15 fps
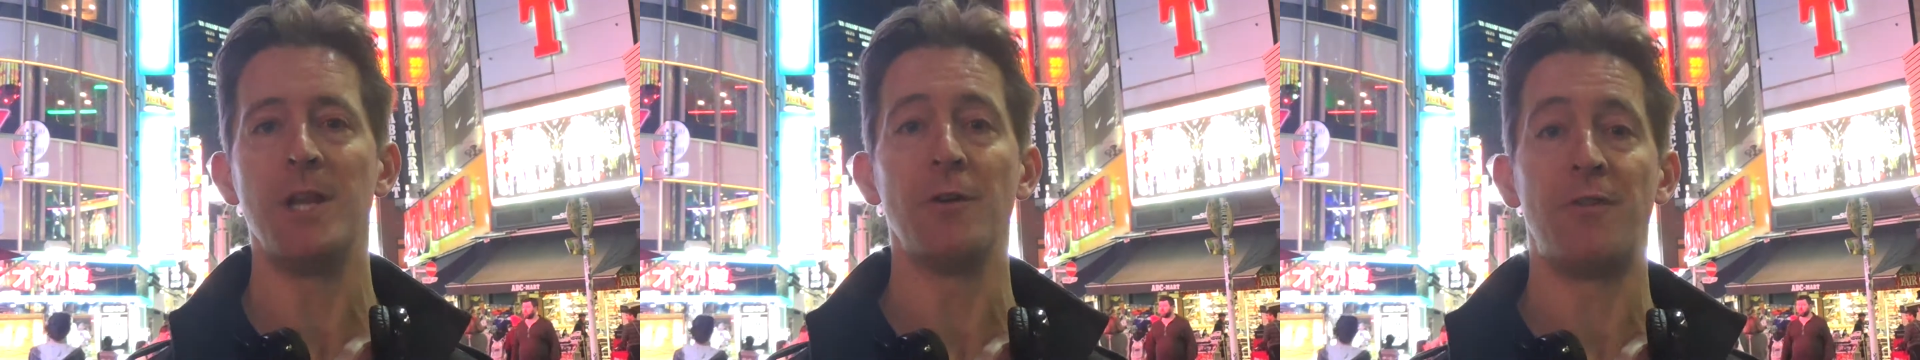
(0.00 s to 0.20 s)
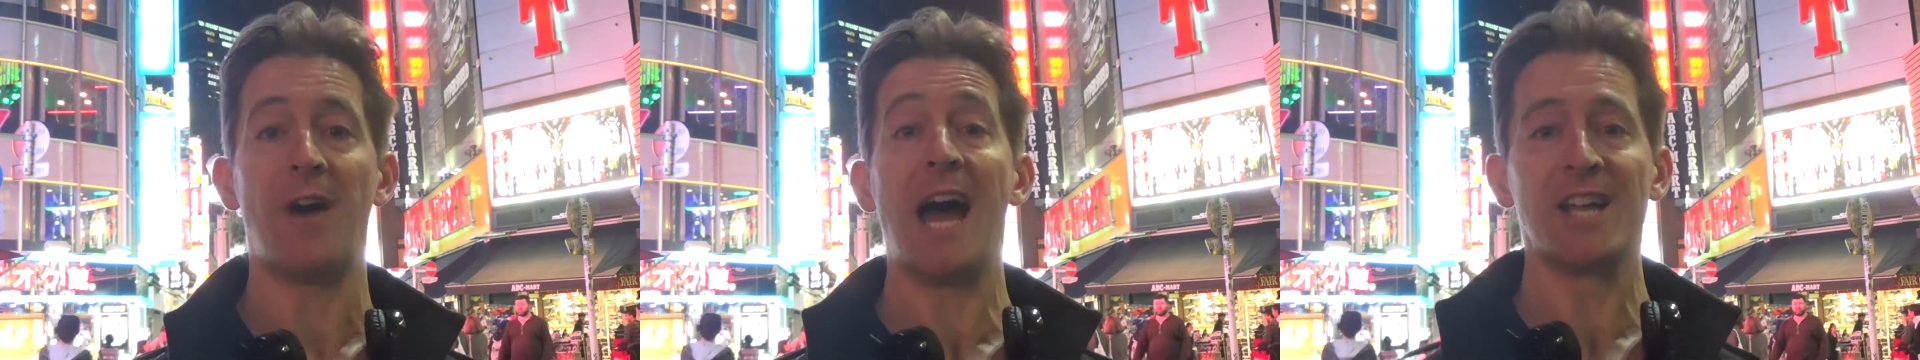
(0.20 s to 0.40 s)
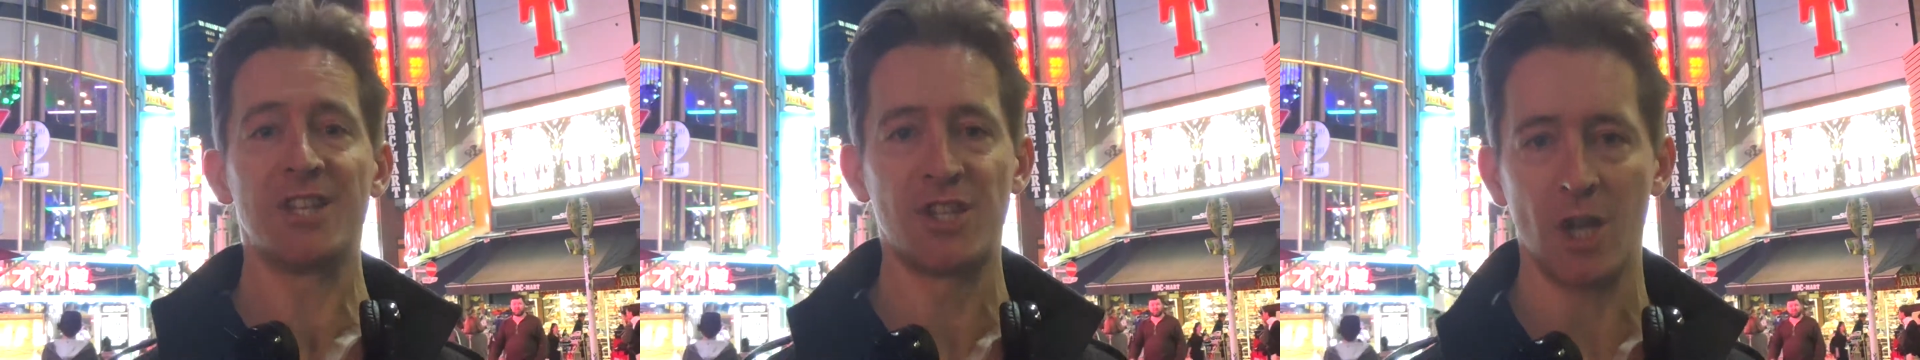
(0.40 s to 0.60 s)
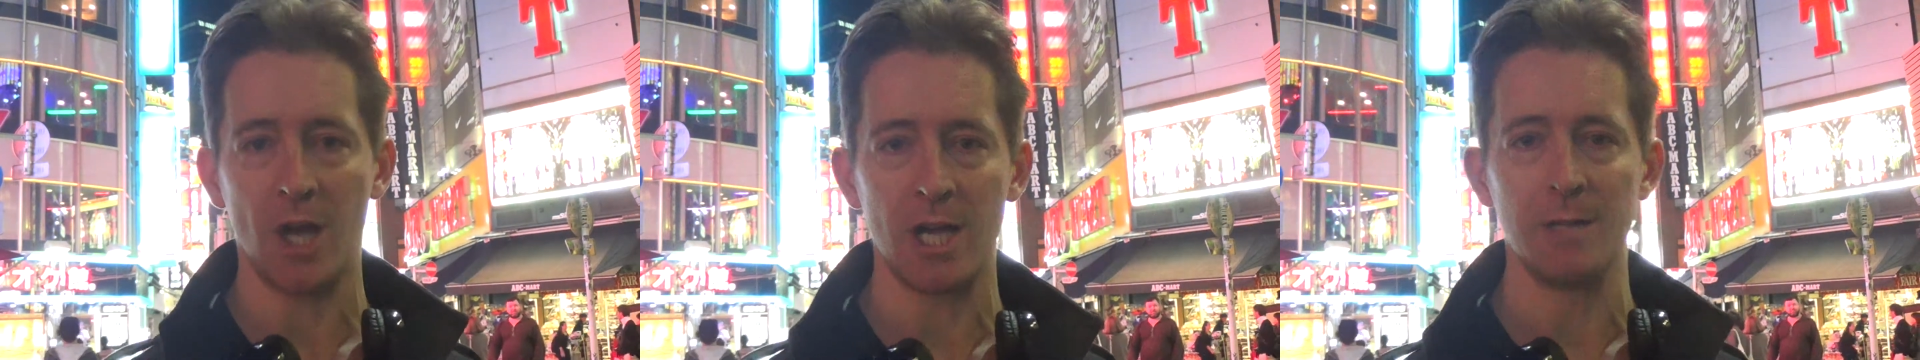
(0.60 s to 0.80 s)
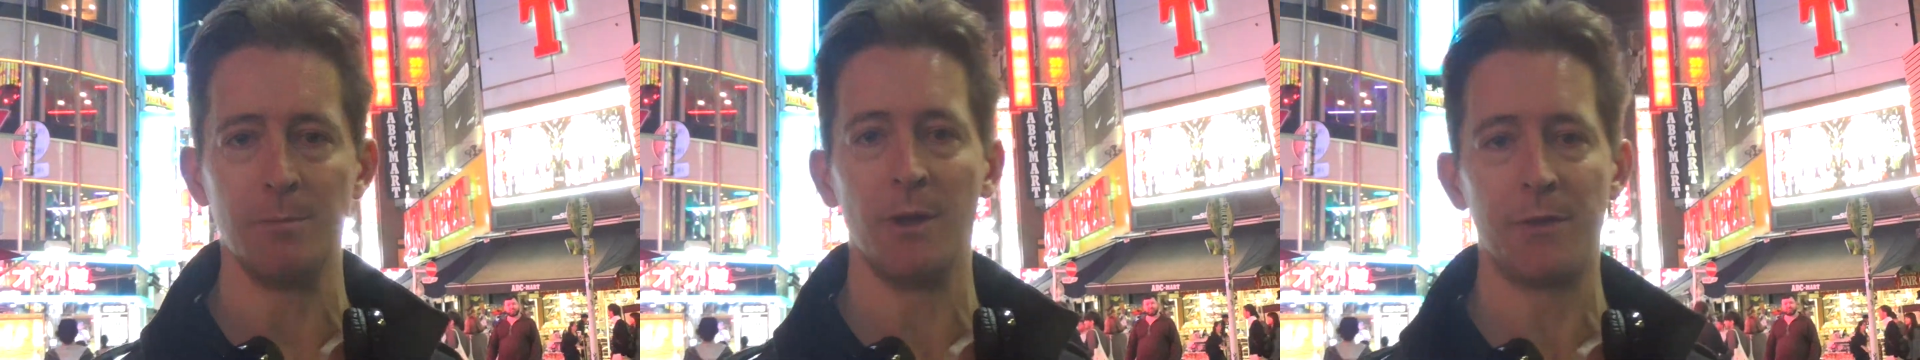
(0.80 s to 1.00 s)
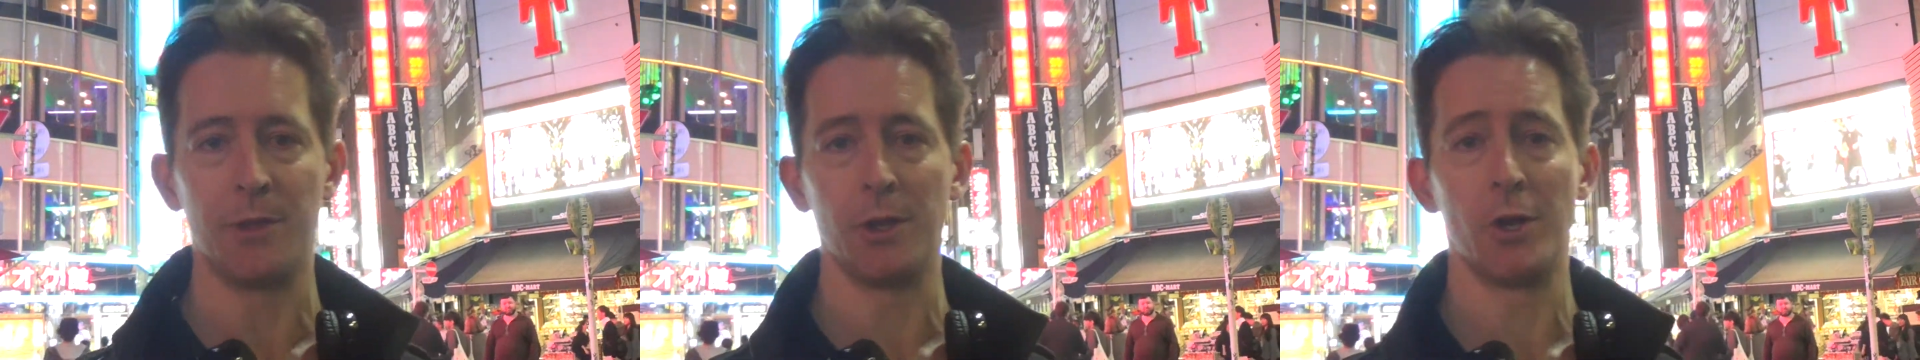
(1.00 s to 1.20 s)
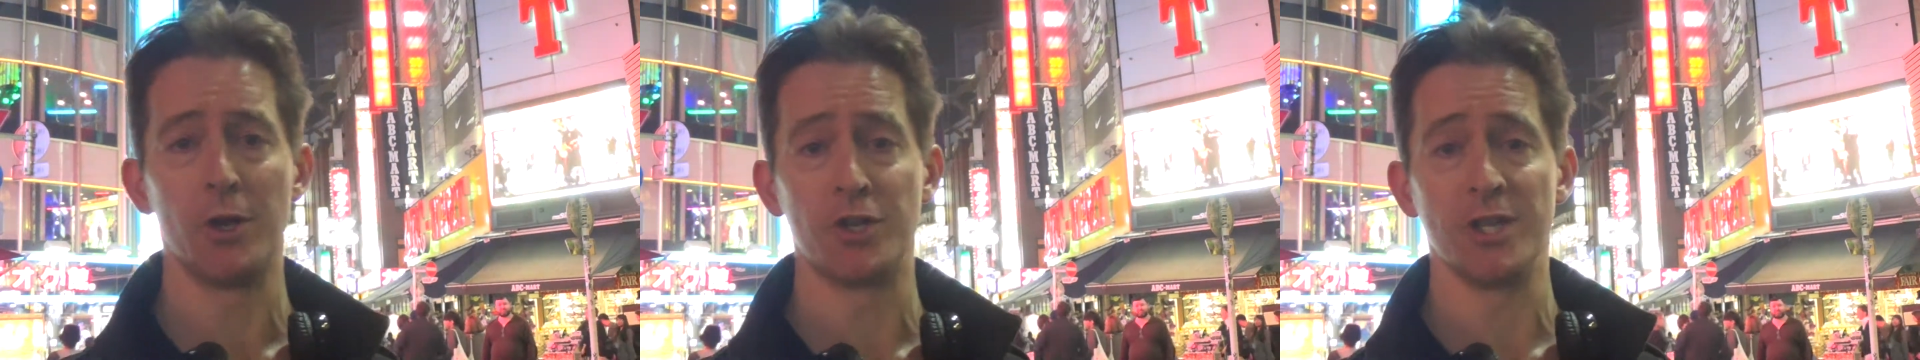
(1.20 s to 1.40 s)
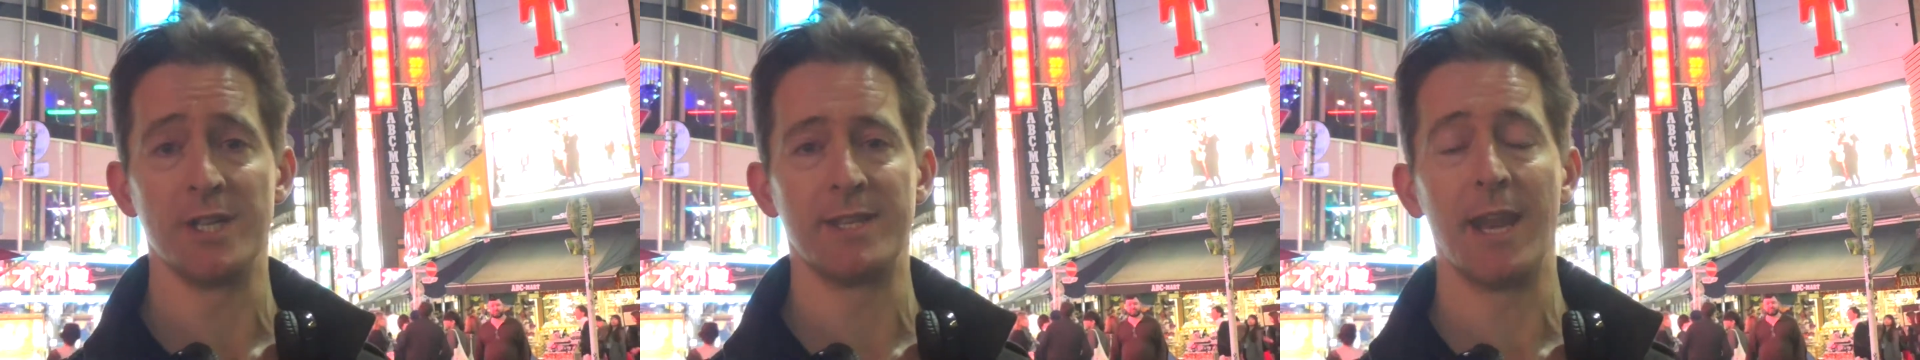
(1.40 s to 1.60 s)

of Agile methodologies.